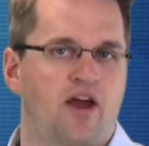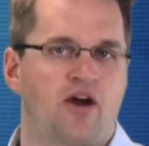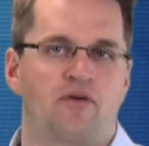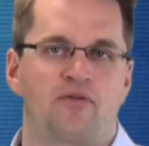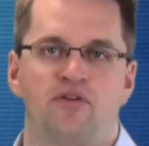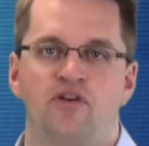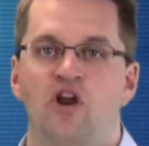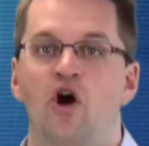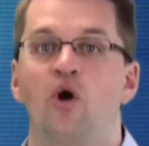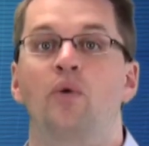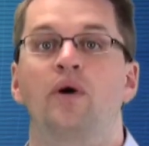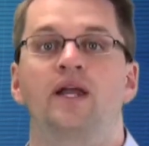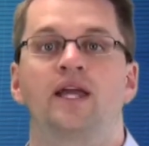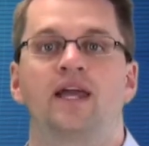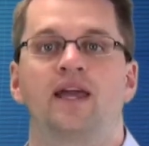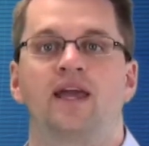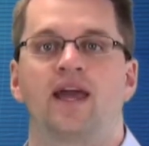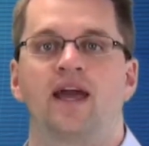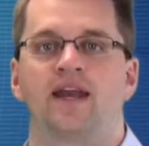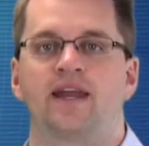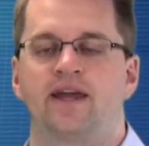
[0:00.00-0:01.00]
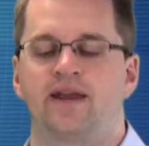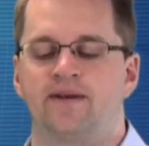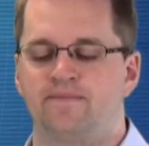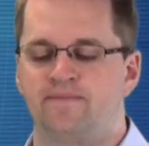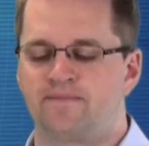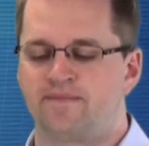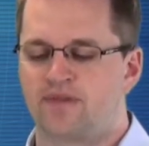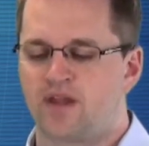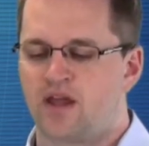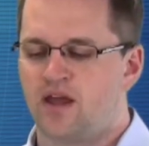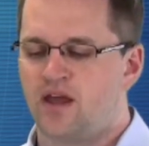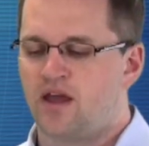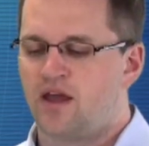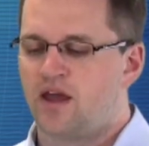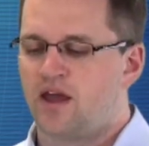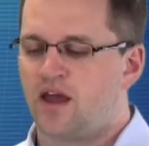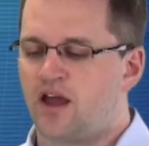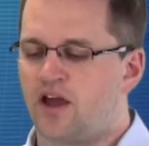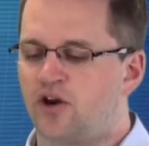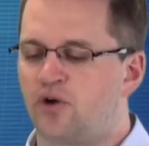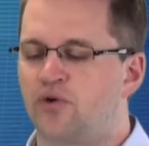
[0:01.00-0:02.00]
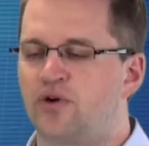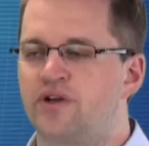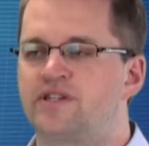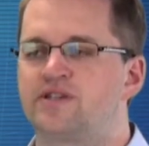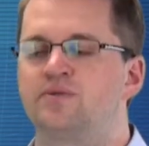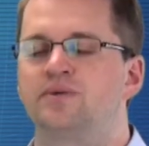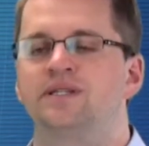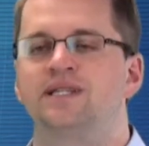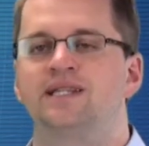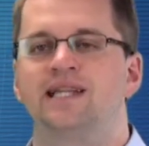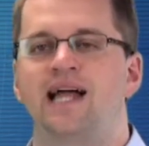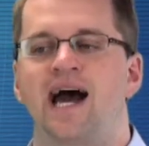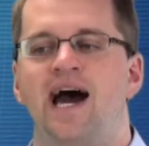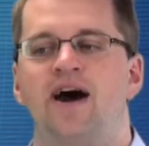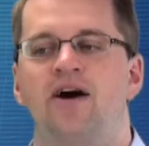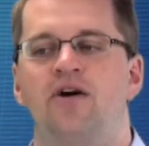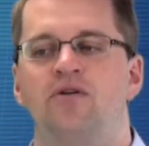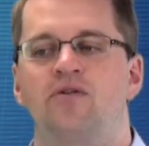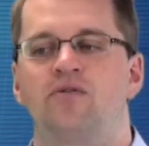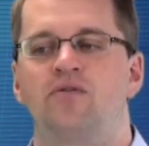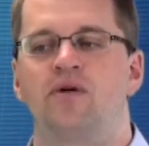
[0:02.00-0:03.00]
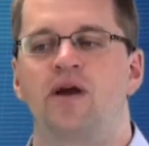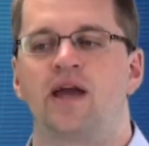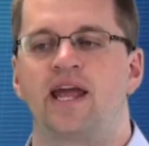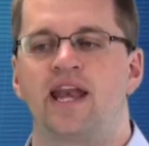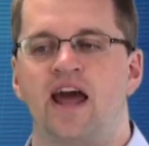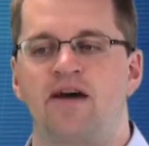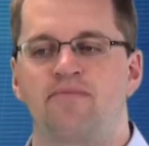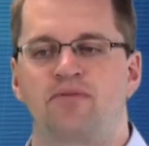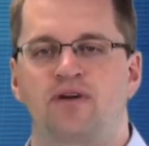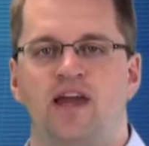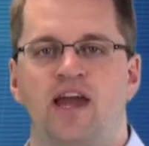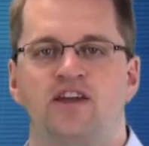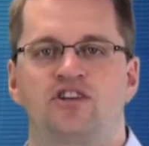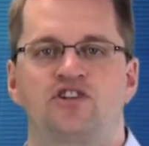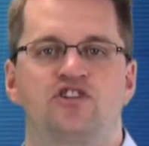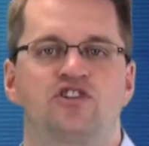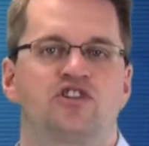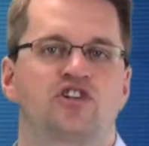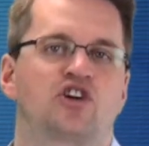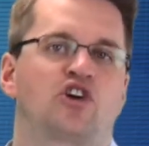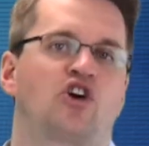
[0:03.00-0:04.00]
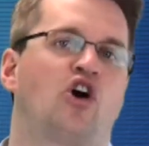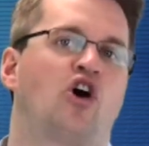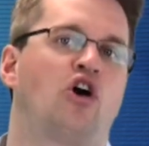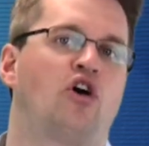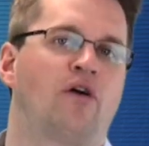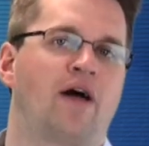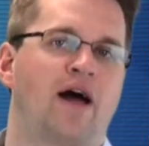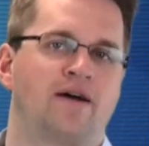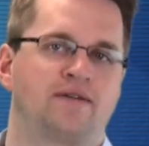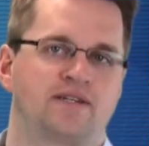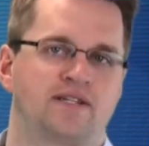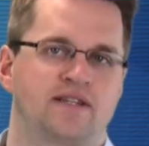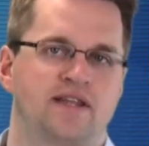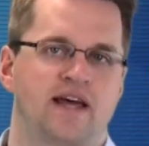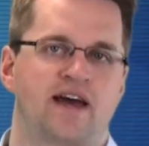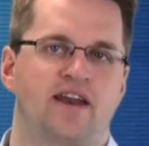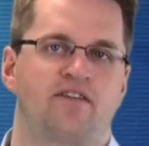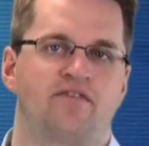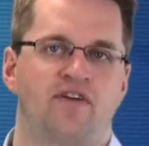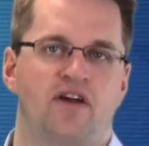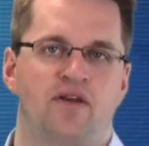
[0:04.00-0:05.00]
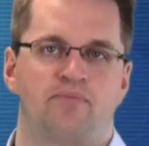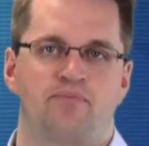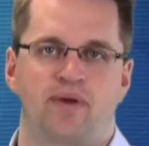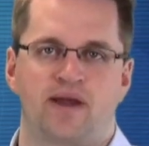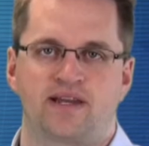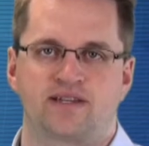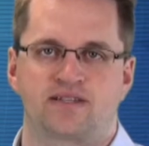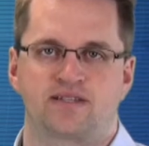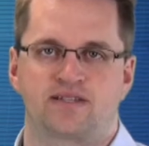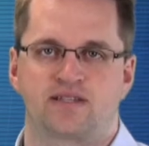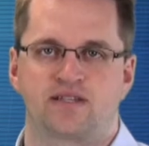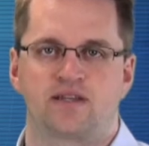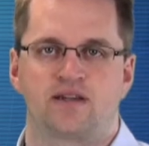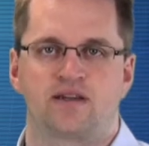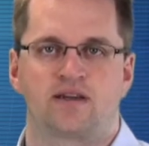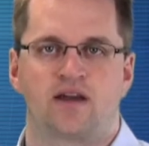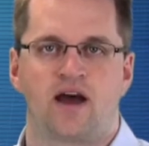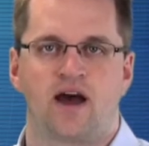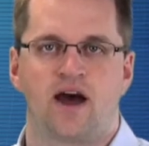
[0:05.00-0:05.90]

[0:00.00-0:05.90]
no one can get in. In order to allow an application to call out to that event-based